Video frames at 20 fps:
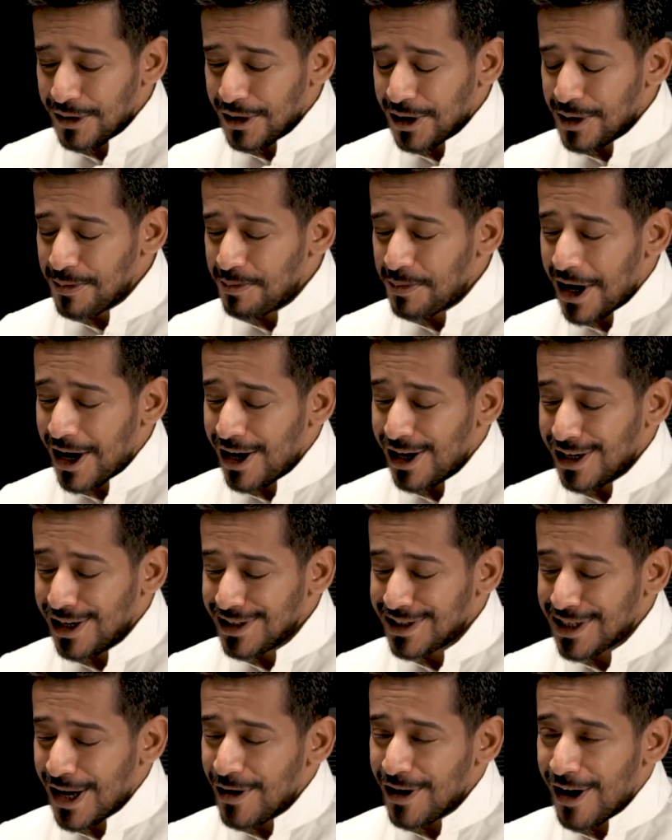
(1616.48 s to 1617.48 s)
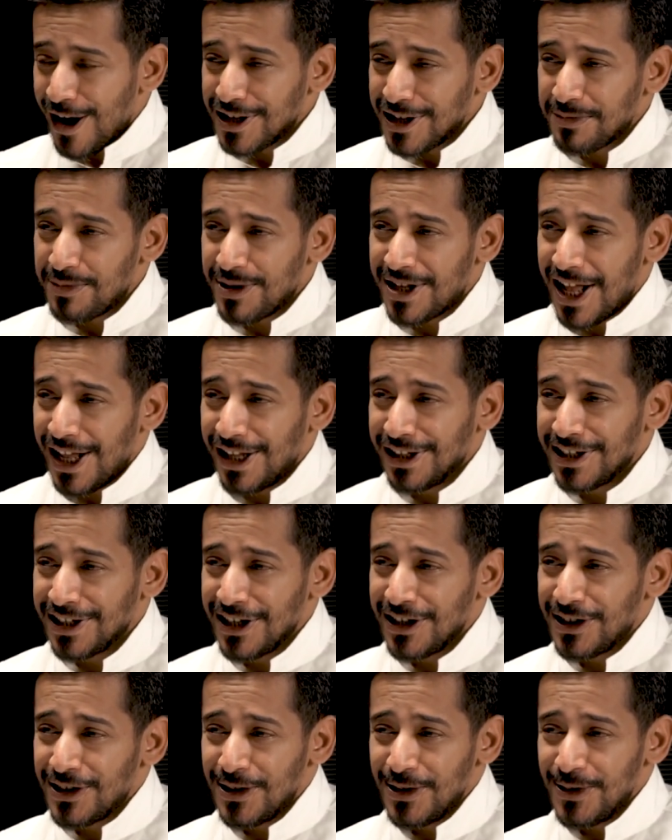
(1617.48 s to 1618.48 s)
comparing Saudi hospitality
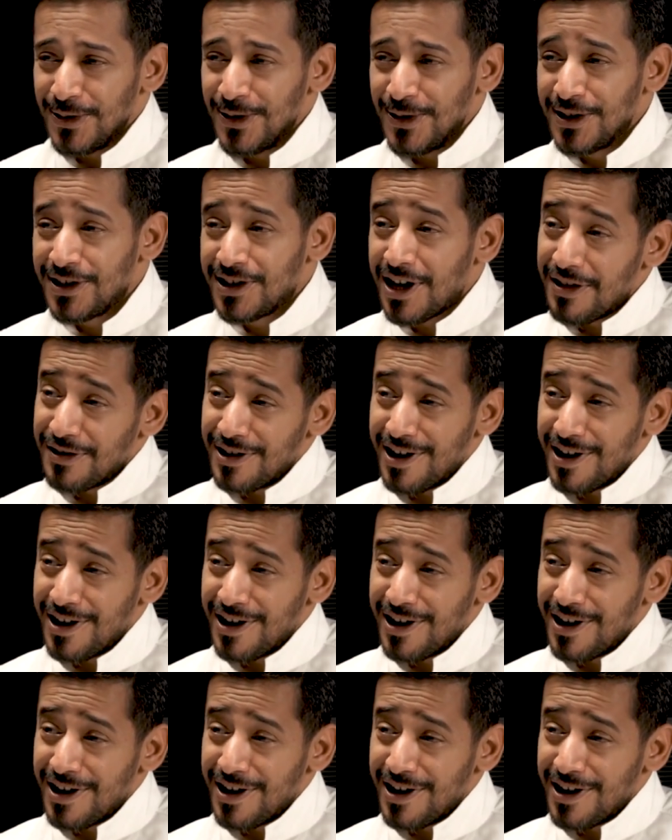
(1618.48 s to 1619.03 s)
to Southern